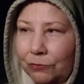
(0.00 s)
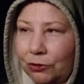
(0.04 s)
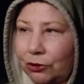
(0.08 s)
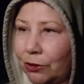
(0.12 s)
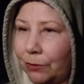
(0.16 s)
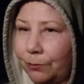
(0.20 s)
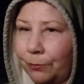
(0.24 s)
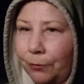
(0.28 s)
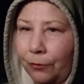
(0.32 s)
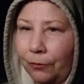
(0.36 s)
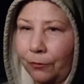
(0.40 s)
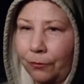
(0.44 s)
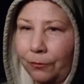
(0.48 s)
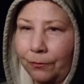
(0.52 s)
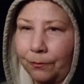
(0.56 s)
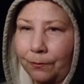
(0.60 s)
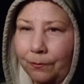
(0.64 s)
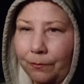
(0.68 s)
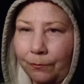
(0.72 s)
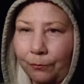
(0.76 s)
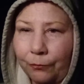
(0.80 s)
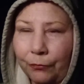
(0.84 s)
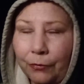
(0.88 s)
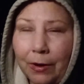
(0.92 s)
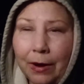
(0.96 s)
cheaper
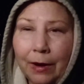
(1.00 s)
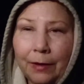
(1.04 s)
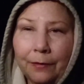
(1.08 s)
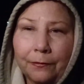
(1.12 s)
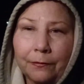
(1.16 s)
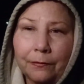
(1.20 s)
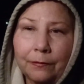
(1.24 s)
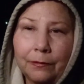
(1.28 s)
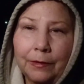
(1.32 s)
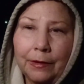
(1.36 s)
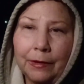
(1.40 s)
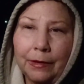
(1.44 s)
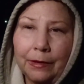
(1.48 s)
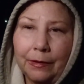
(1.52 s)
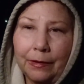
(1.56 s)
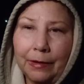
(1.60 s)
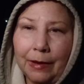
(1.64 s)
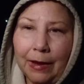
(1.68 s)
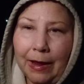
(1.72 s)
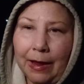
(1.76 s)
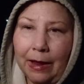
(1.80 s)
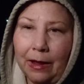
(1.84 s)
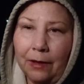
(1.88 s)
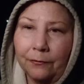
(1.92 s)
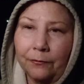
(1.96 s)
price than
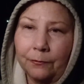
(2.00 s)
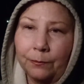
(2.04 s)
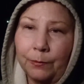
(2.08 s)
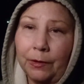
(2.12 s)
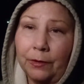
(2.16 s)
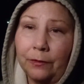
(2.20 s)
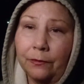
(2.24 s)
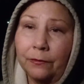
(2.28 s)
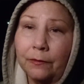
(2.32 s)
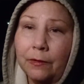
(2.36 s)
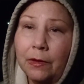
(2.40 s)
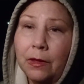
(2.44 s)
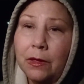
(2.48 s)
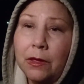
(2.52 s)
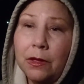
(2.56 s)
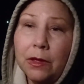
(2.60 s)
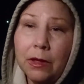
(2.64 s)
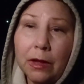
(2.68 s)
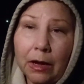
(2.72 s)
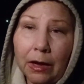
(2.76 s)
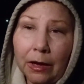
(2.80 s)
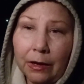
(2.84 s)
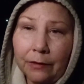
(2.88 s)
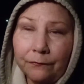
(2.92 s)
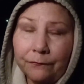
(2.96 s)
a house, but it's
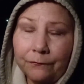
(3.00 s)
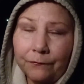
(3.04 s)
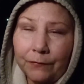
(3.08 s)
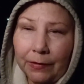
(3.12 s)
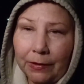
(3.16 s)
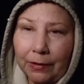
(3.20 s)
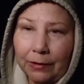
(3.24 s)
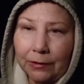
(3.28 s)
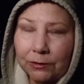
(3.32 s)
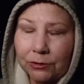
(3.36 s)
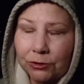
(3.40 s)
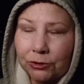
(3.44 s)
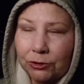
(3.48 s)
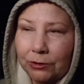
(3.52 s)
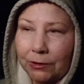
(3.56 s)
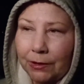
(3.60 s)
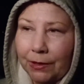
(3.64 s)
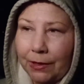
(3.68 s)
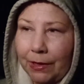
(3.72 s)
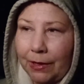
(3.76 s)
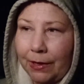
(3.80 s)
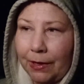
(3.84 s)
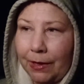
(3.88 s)
unfinished.